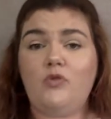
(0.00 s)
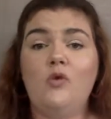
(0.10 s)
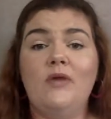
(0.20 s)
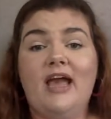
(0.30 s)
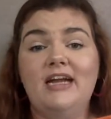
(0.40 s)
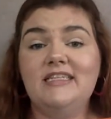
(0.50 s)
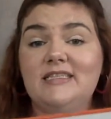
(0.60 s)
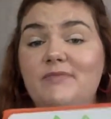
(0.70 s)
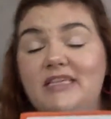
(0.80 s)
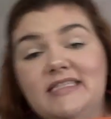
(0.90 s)
we kind of did
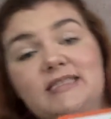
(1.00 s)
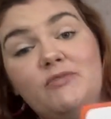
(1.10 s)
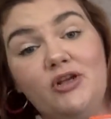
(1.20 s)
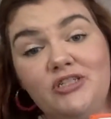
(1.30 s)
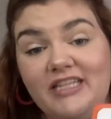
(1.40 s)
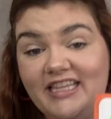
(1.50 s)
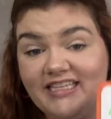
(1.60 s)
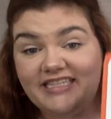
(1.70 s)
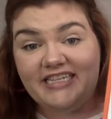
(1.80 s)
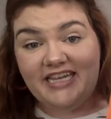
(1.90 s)
something similar to
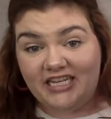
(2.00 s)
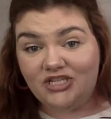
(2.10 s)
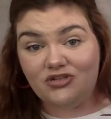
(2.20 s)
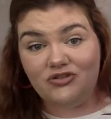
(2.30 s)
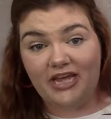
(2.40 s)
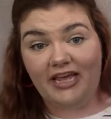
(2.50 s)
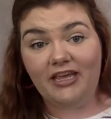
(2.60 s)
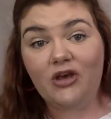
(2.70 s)
this yesterday